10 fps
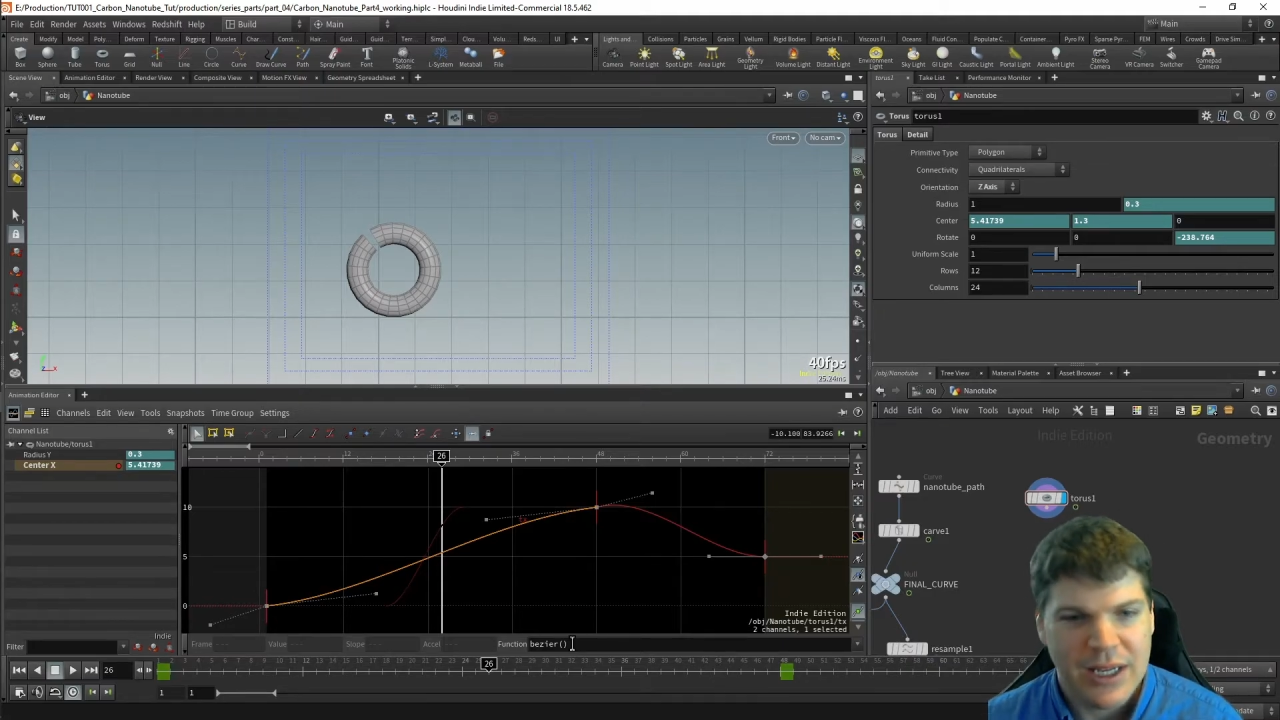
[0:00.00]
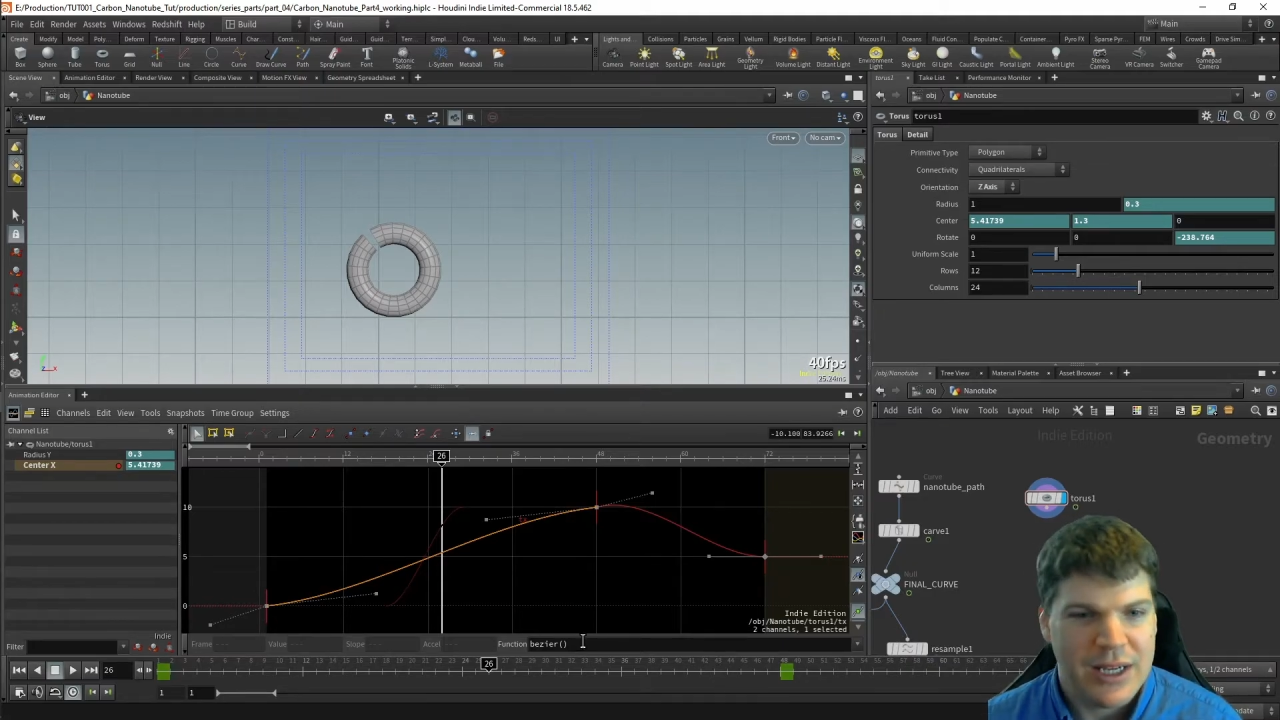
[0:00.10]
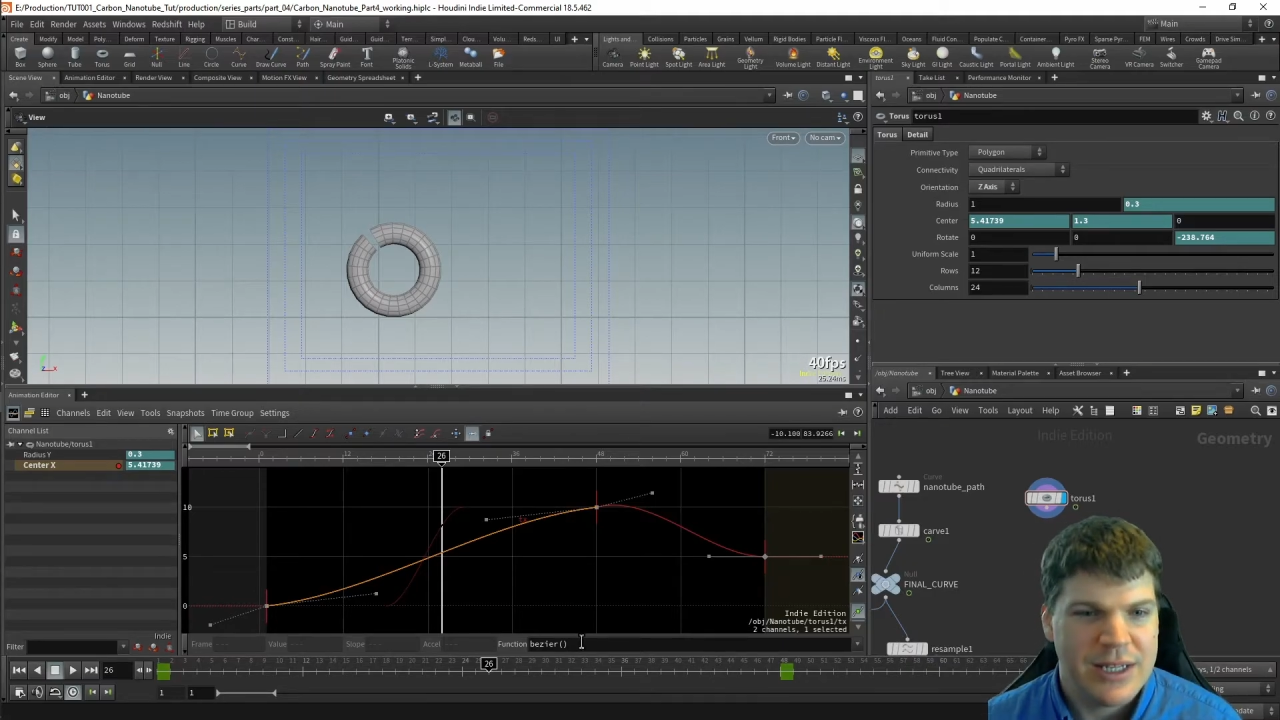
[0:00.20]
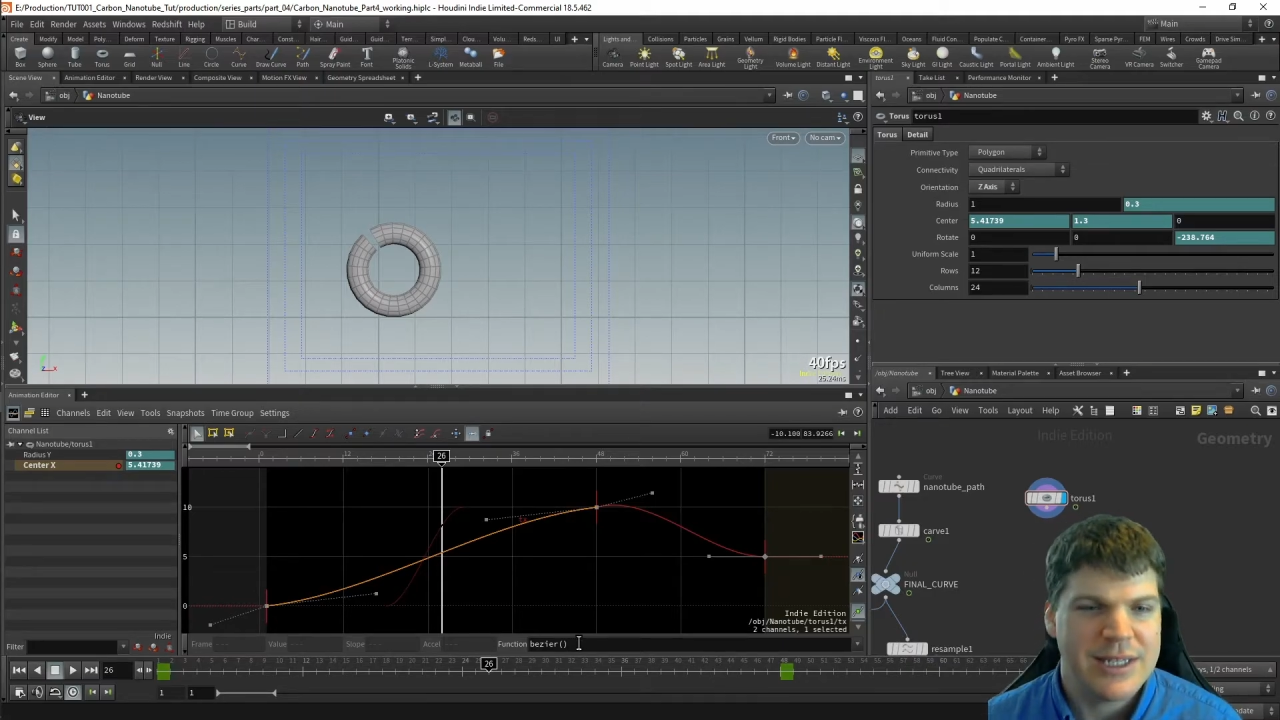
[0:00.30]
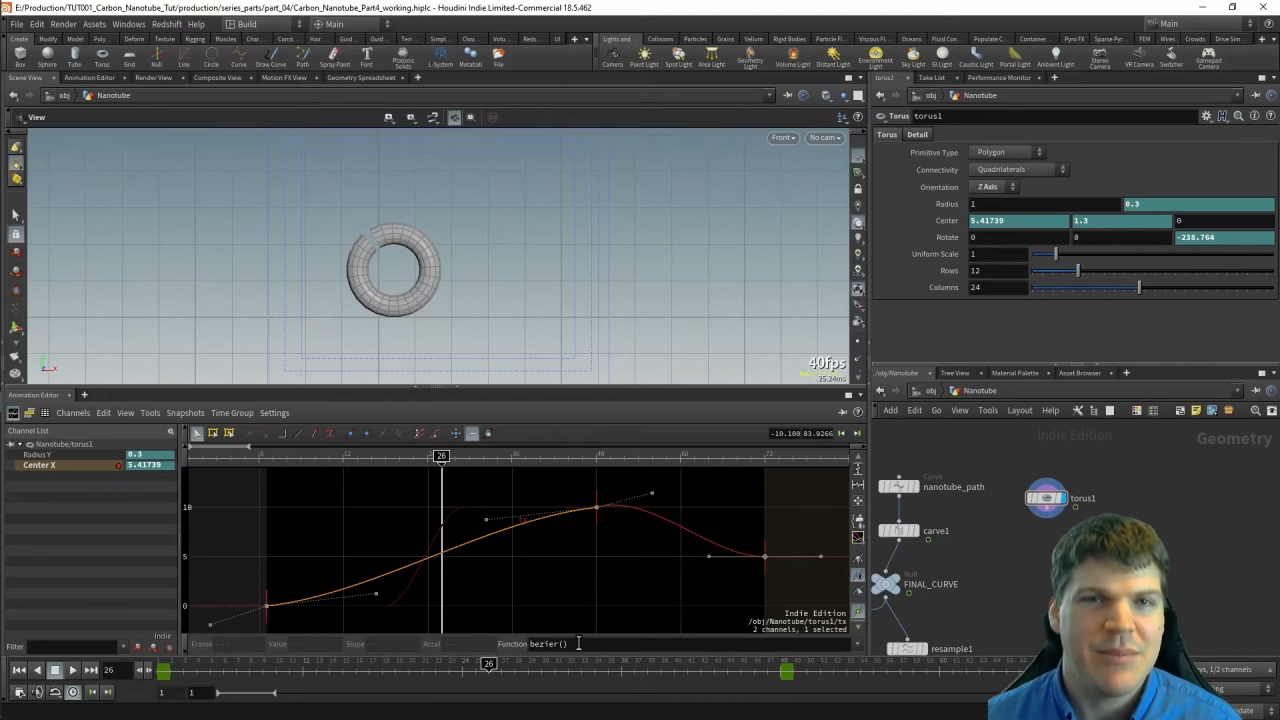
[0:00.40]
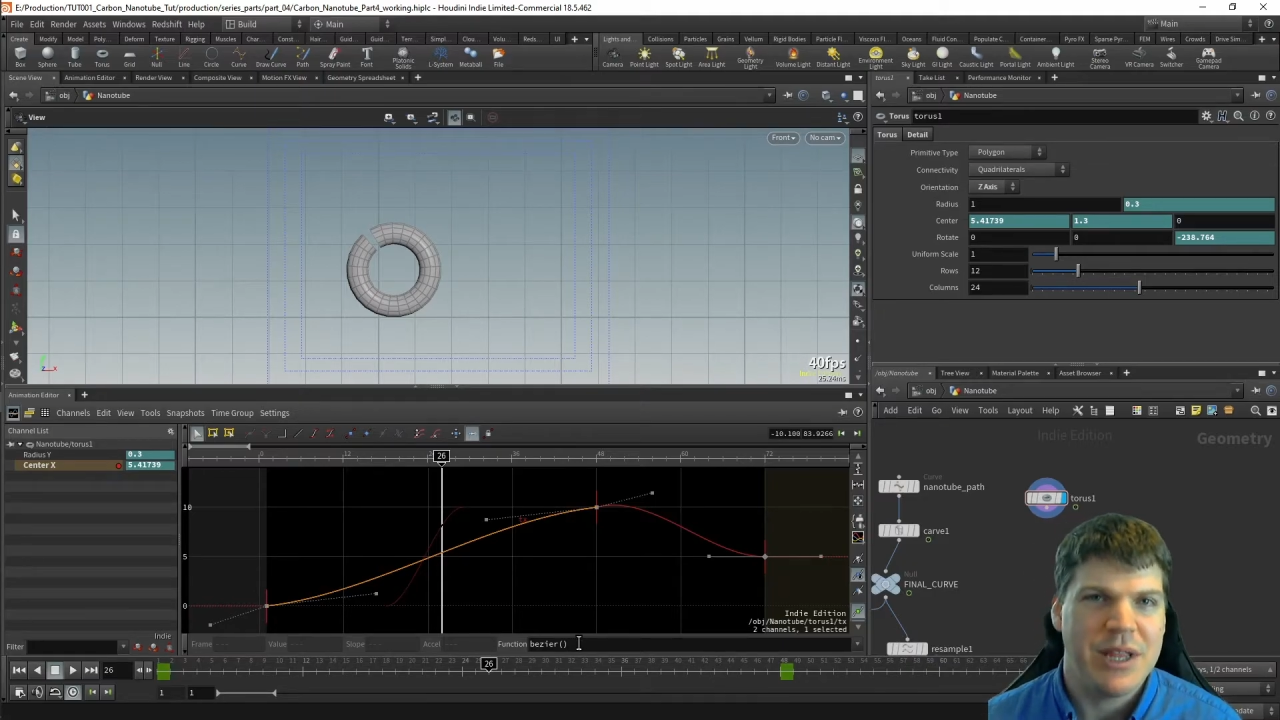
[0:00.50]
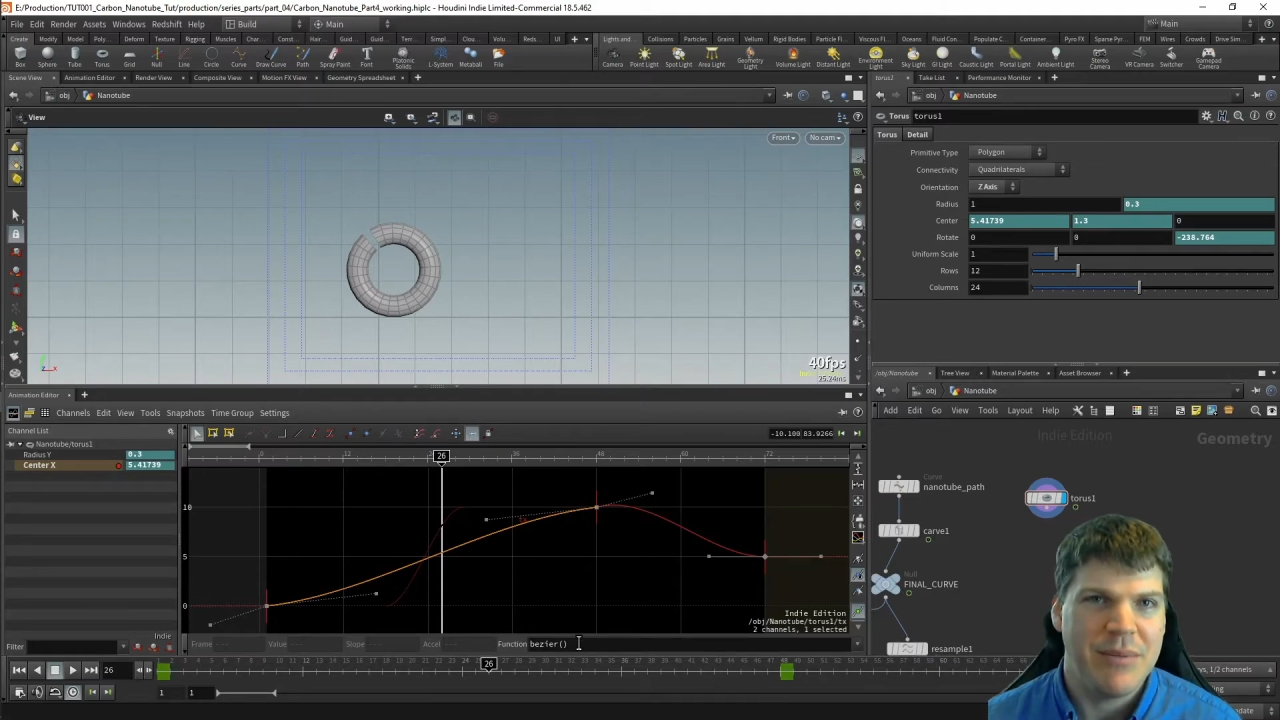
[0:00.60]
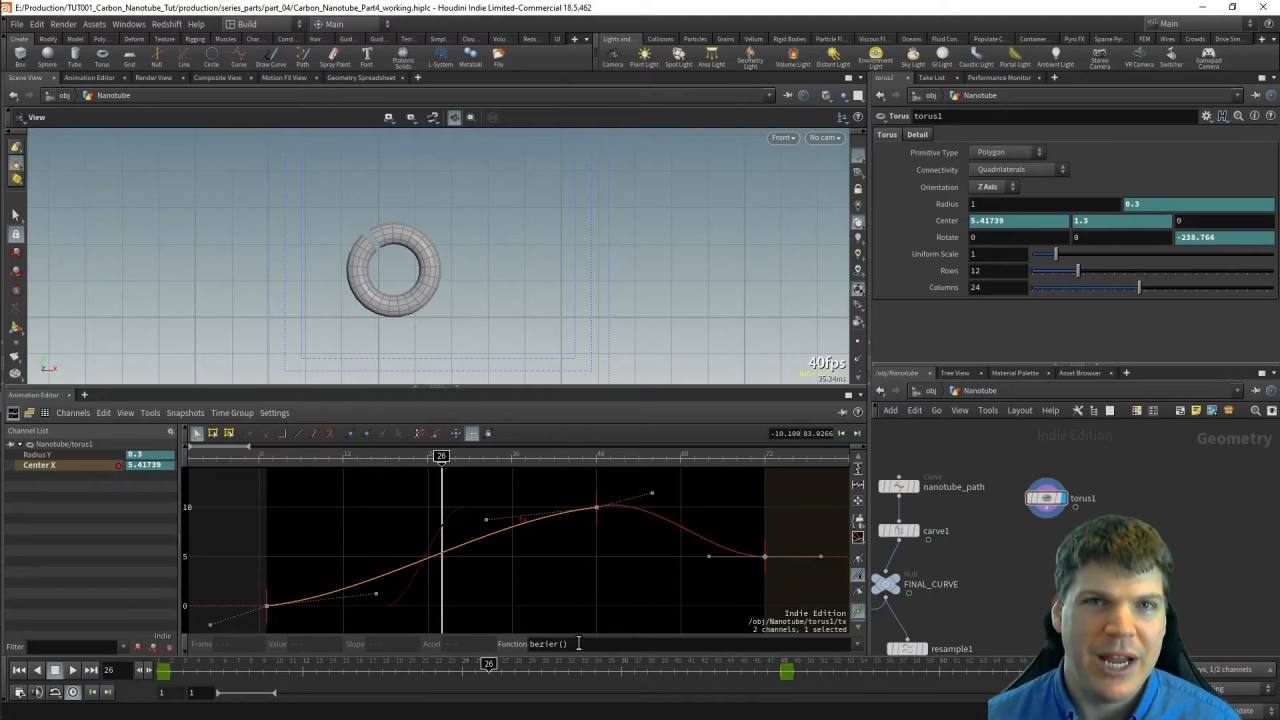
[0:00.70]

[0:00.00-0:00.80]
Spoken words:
some of them